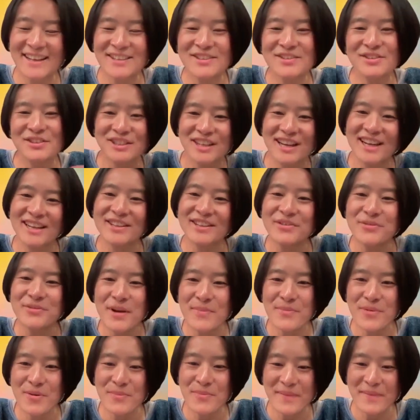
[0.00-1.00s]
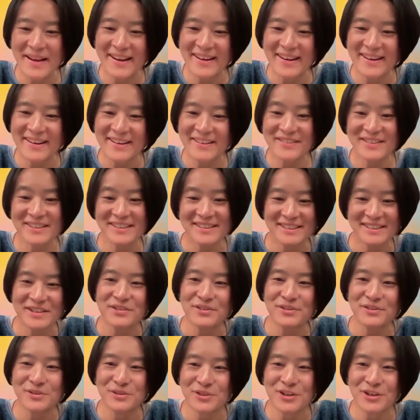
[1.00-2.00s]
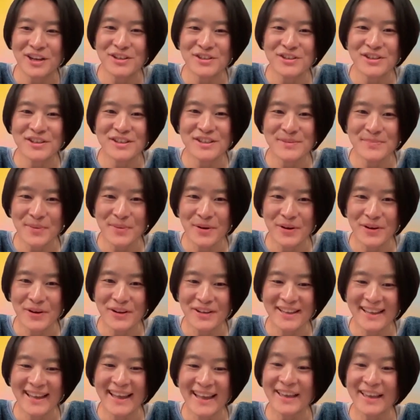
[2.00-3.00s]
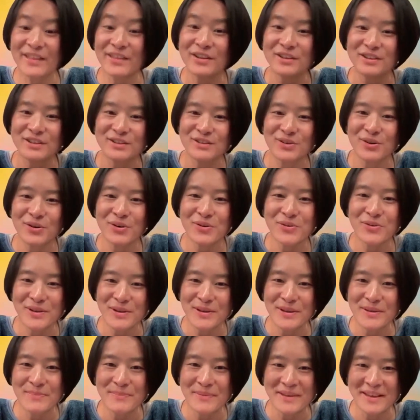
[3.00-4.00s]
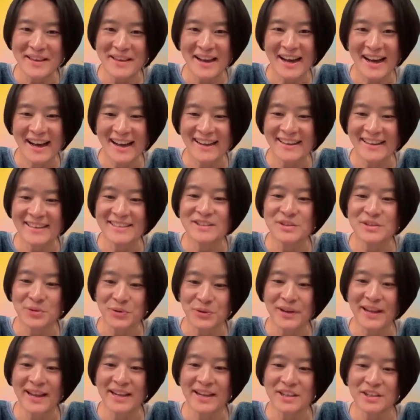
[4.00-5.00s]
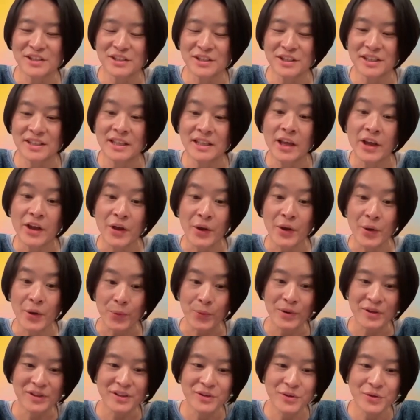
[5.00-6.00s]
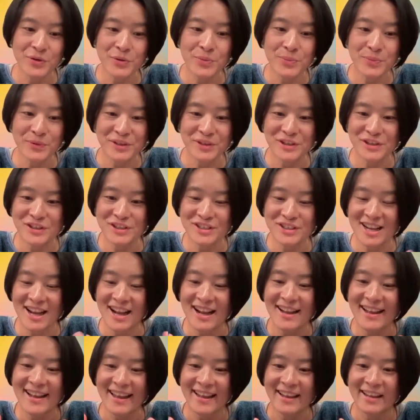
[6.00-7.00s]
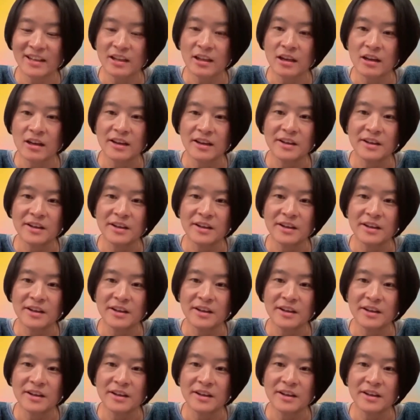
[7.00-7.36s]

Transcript: to share the Rainbow Maker, this illustrations book, and the story behind its creation with you, Manisha, and